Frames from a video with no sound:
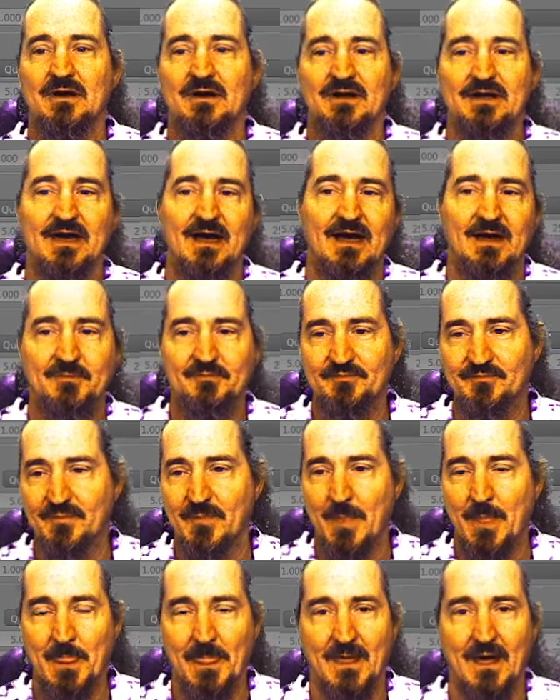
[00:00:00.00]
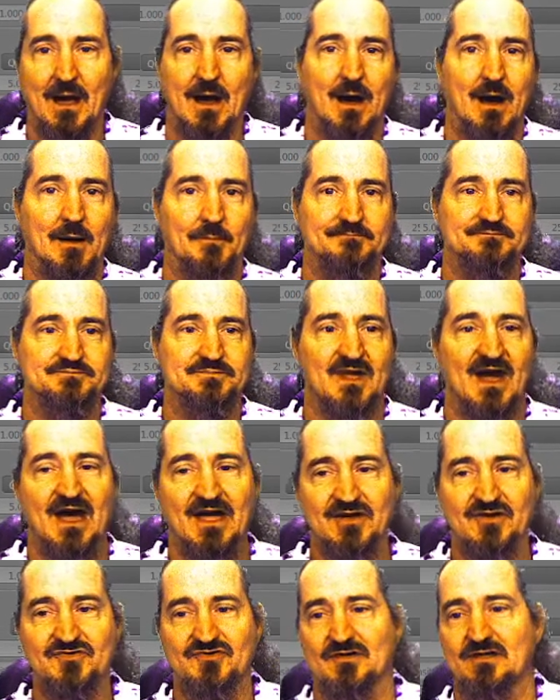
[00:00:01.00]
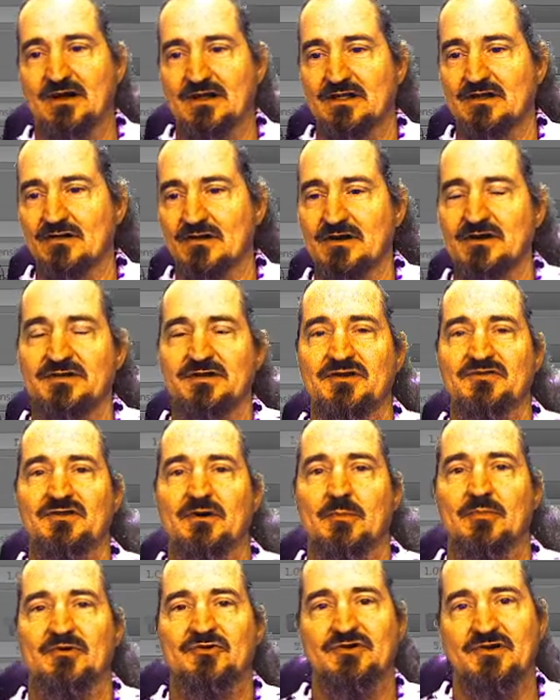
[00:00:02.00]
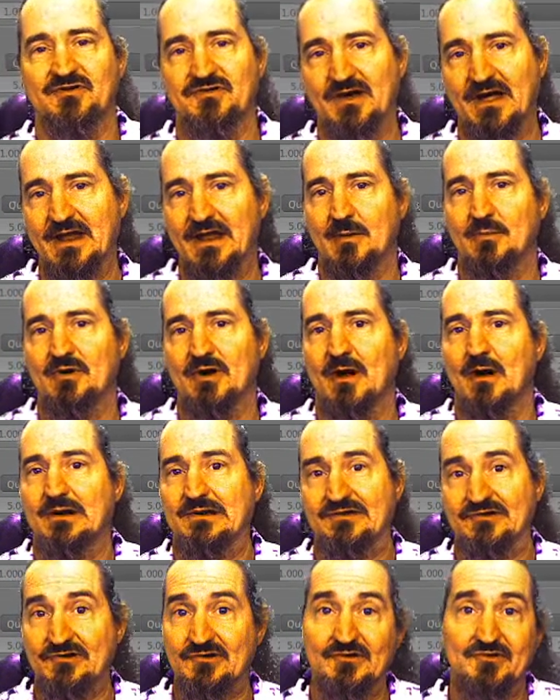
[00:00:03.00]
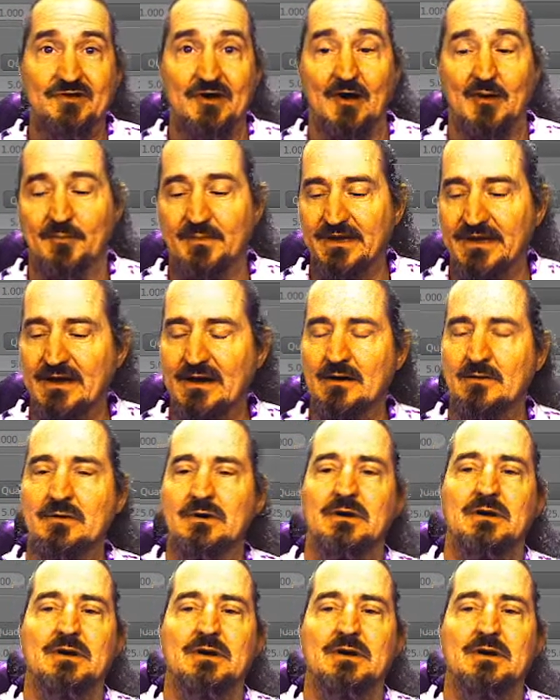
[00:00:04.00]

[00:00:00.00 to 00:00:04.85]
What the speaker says: Okay, I used to like to look at these numbers because that number actually used to help me out.